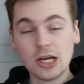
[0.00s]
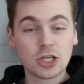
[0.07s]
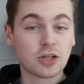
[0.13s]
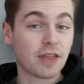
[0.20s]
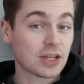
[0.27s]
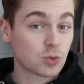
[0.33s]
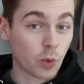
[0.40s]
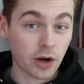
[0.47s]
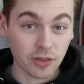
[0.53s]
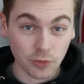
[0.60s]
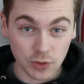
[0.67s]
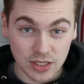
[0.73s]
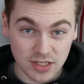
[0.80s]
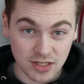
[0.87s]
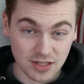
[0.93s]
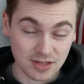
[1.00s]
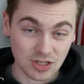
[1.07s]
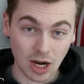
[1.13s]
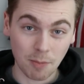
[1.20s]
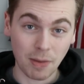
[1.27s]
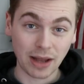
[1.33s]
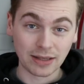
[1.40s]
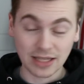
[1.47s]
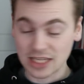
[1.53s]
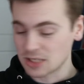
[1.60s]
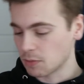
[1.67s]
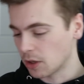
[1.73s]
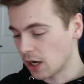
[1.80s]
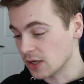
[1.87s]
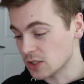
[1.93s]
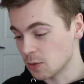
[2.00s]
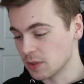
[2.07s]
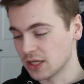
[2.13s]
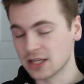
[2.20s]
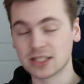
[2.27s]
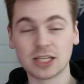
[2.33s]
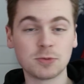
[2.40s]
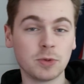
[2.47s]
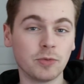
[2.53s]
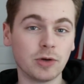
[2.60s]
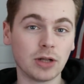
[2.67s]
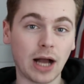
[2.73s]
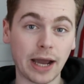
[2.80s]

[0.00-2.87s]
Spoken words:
So that's one of the reasons it's on my list, but also because, let's be real,